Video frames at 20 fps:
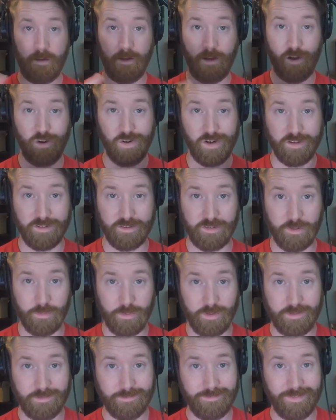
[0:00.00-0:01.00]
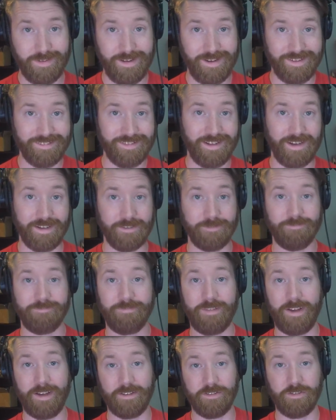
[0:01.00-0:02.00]
Alright, you know what? I lied,
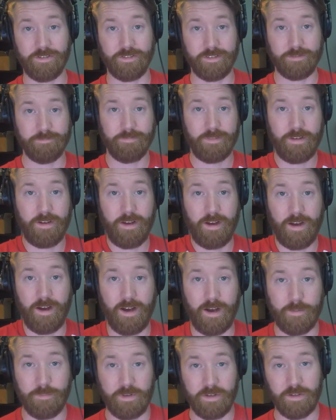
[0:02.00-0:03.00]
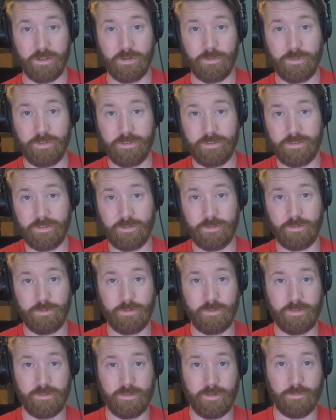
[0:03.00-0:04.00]
actually. I'm going to go into
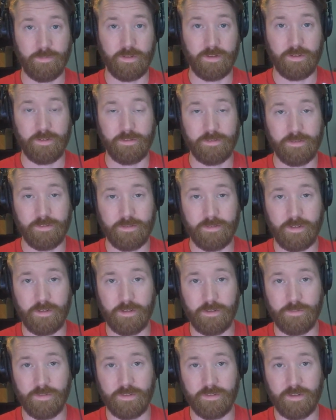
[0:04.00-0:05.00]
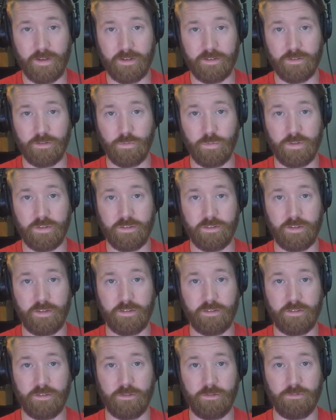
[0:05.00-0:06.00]
something else instead of exactly what you need
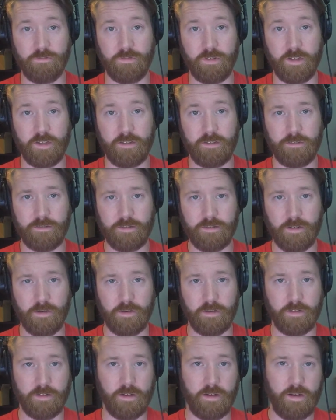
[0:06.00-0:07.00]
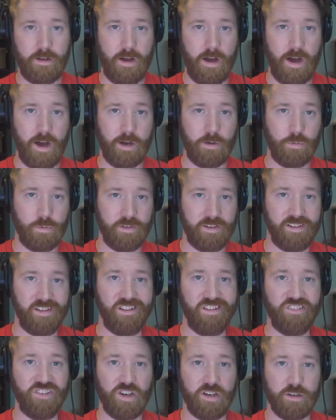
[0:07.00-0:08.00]
to get started. I wanted to
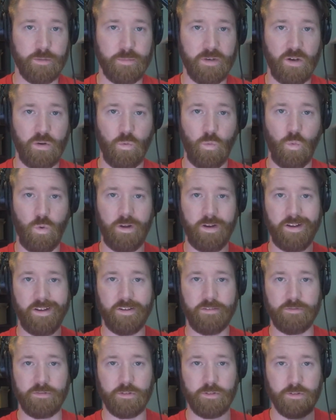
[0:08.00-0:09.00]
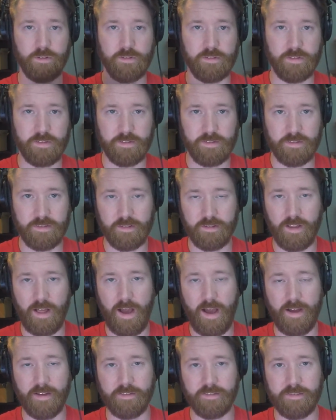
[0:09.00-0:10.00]
talk about what I have learned since the
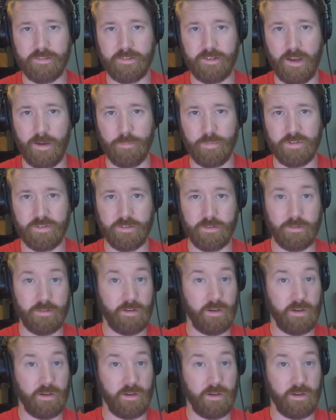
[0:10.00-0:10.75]
last episode.